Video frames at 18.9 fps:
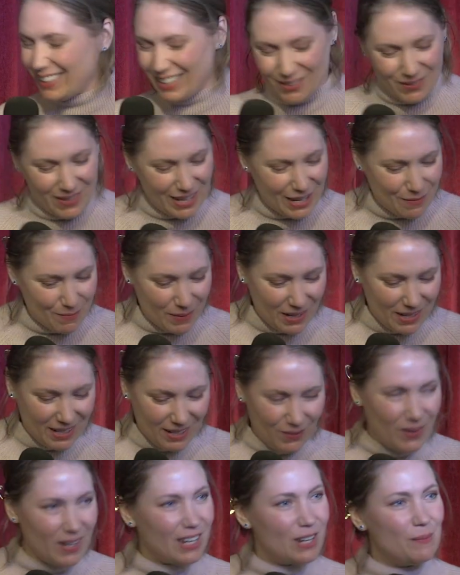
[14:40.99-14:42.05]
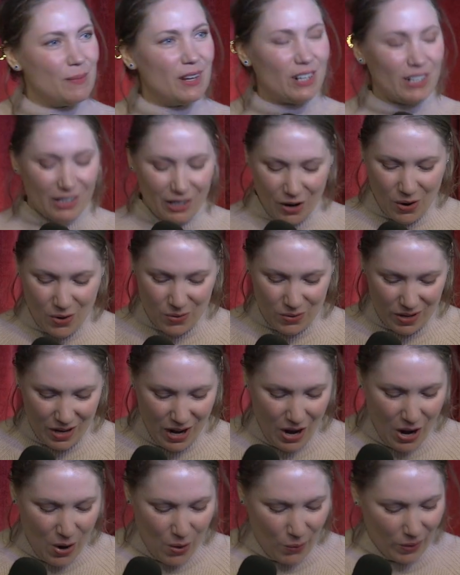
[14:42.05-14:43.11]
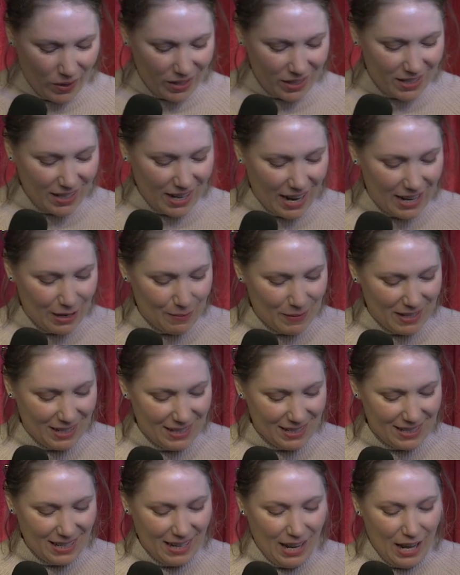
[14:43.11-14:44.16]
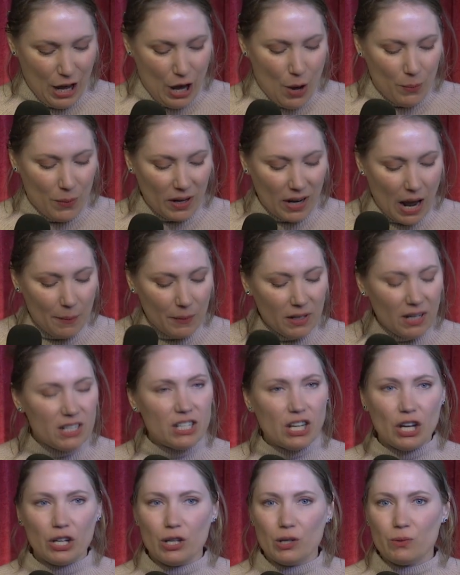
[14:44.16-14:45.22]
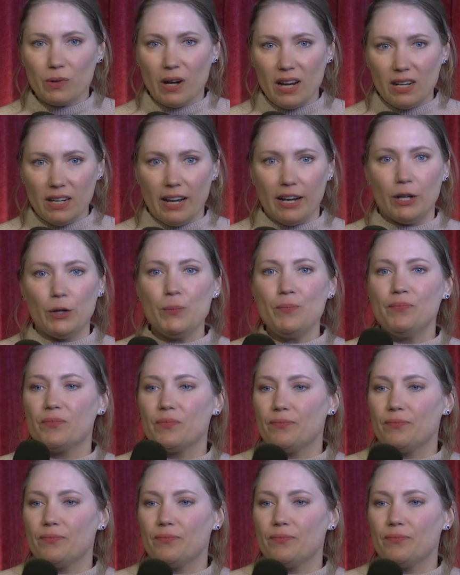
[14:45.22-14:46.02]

Like we can be our own worst enemies. But I'm going to tell you right now